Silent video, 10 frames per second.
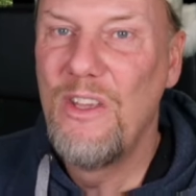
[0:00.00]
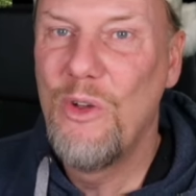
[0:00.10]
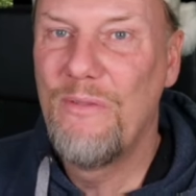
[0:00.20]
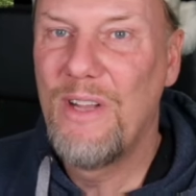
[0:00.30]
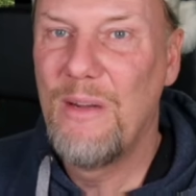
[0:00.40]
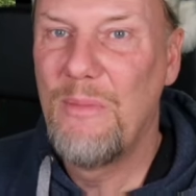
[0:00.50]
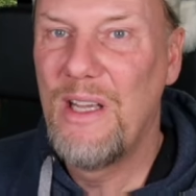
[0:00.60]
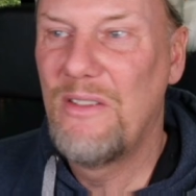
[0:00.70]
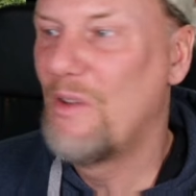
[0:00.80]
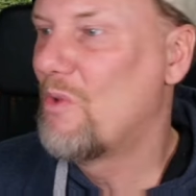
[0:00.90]
you have done
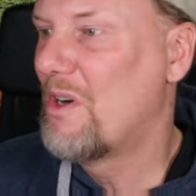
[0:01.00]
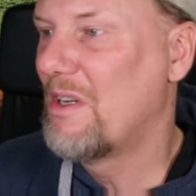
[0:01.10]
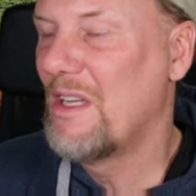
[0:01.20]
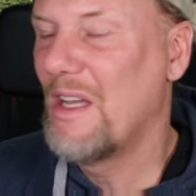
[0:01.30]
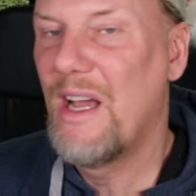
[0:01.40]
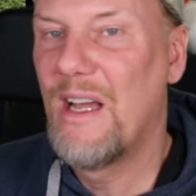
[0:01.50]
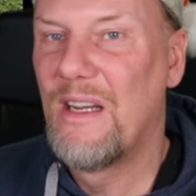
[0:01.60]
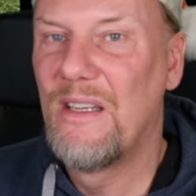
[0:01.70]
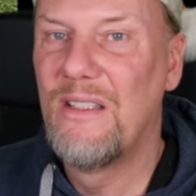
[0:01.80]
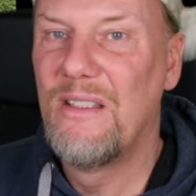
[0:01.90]
amazing work,
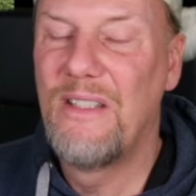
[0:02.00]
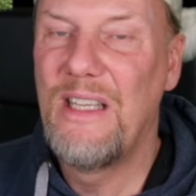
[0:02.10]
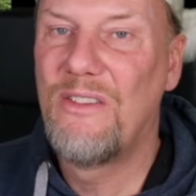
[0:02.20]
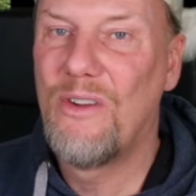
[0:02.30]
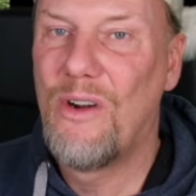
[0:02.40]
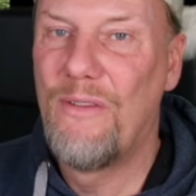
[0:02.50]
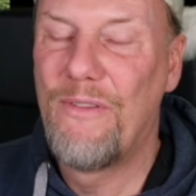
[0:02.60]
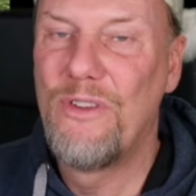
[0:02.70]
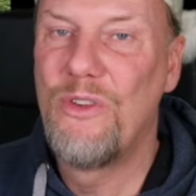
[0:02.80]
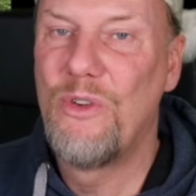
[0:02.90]
and these are
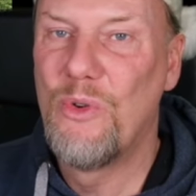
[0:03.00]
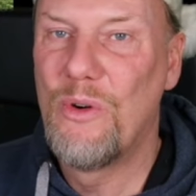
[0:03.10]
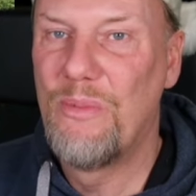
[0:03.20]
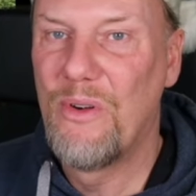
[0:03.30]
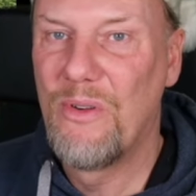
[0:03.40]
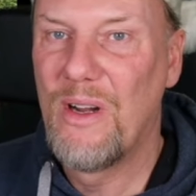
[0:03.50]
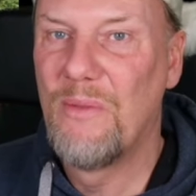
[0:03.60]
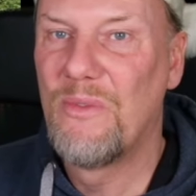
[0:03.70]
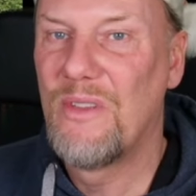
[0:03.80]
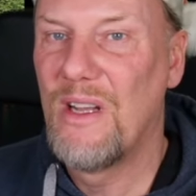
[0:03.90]
for sure
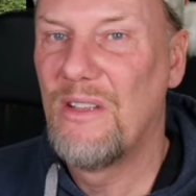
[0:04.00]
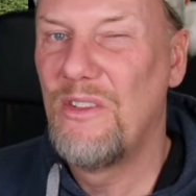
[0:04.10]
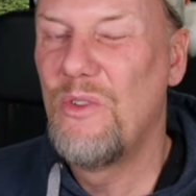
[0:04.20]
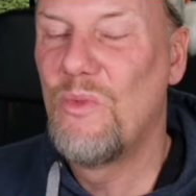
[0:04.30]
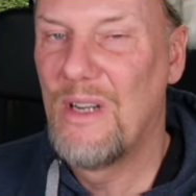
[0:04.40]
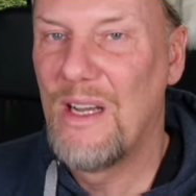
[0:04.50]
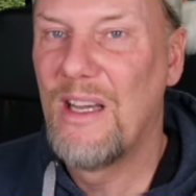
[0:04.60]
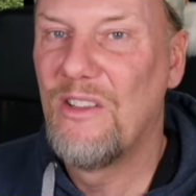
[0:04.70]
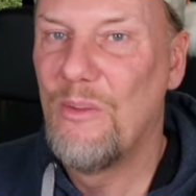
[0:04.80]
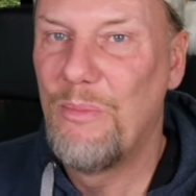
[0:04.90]
programs that you would
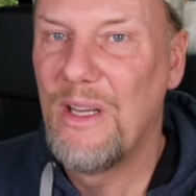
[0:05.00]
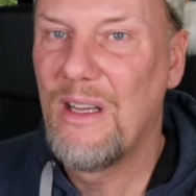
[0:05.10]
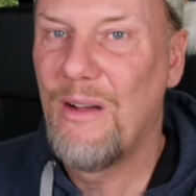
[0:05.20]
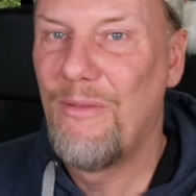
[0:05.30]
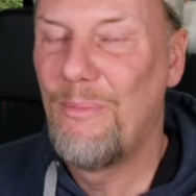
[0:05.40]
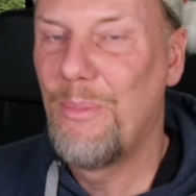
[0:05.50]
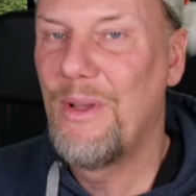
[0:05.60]
like to pick up